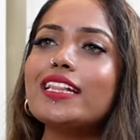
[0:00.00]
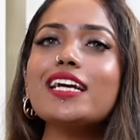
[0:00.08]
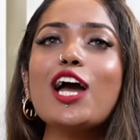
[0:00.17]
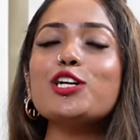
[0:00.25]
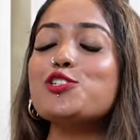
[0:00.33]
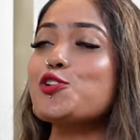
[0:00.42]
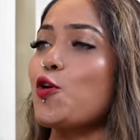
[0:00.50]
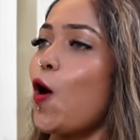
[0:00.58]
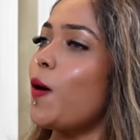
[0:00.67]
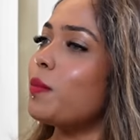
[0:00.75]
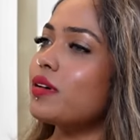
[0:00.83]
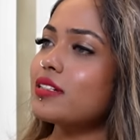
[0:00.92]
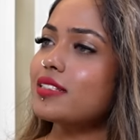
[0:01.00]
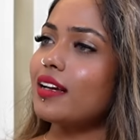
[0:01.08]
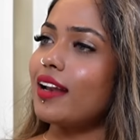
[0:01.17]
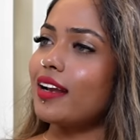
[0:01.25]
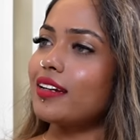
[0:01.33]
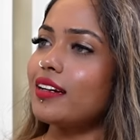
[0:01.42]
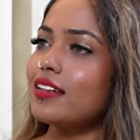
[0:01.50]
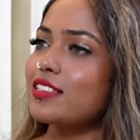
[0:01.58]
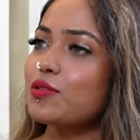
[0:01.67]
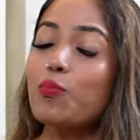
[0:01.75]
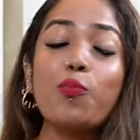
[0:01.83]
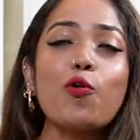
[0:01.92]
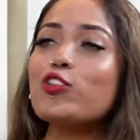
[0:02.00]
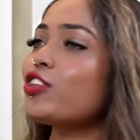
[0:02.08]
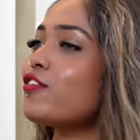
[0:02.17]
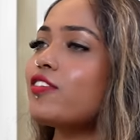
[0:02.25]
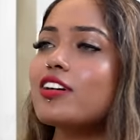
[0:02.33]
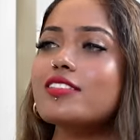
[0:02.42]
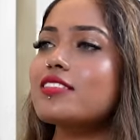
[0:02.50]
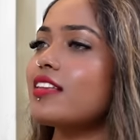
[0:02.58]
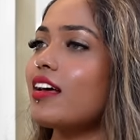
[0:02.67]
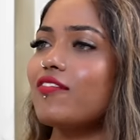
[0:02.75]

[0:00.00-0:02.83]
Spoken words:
I think our traumas connected us both of us.